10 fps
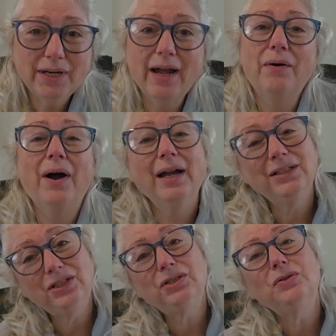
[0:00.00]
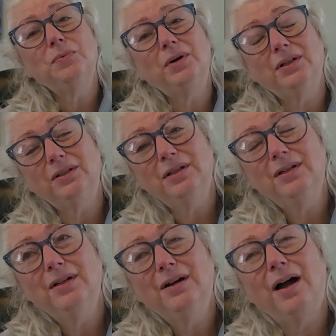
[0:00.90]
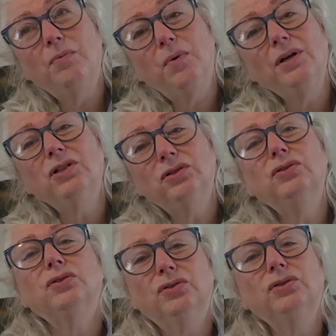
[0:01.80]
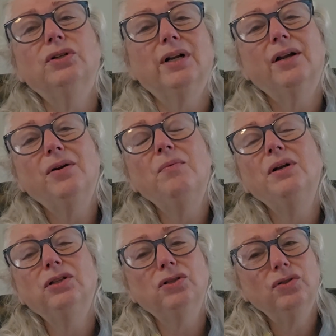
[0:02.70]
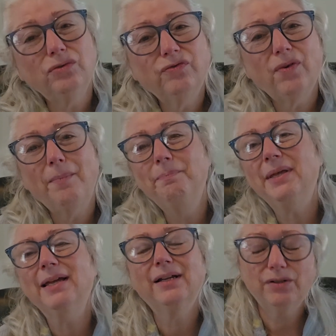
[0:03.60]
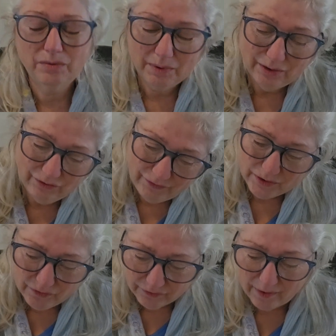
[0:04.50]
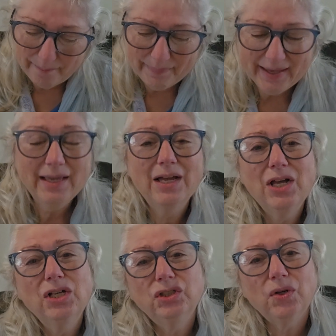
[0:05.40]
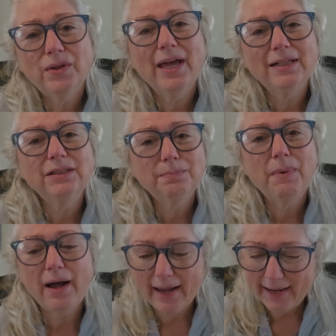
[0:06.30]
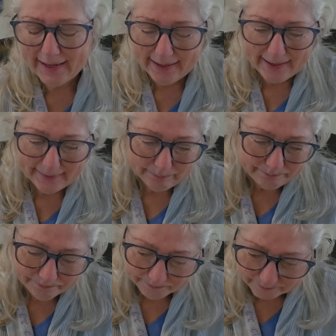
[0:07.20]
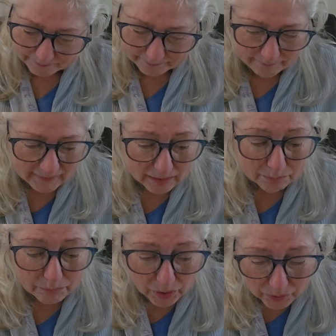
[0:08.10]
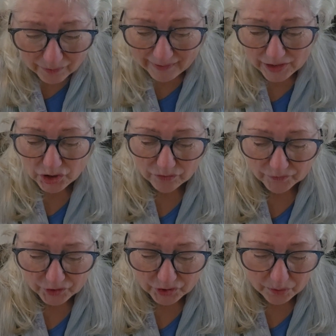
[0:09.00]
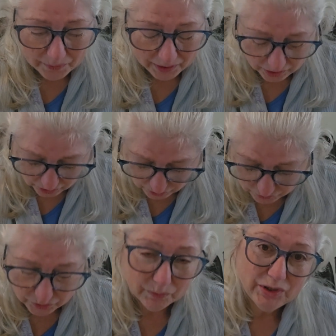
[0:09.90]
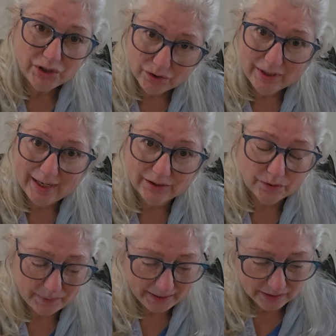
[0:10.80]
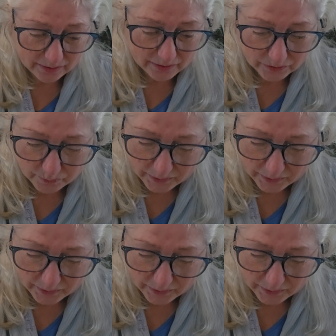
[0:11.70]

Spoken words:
now. I want to look good. I don't want to look frumpy. I don't want to feel frumpy. So that's my motivation for sewing clothes, which has to wait till this